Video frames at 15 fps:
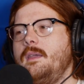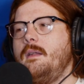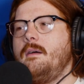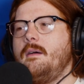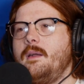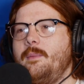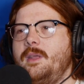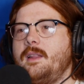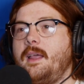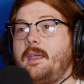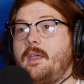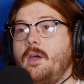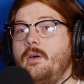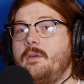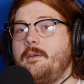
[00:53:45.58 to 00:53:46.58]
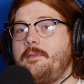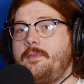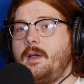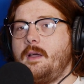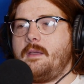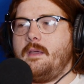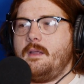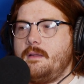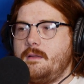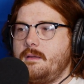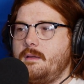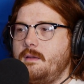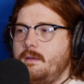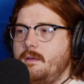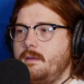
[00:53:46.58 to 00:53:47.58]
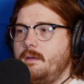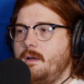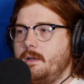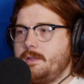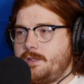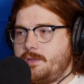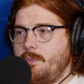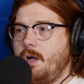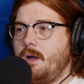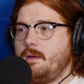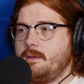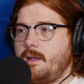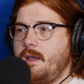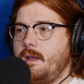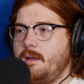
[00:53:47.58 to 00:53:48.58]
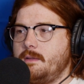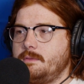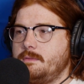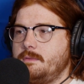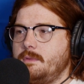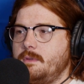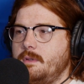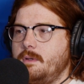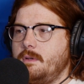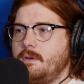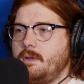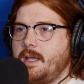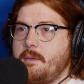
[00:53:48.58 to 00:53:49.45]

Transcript: You know what I mean? Like, go to fucking a small town or like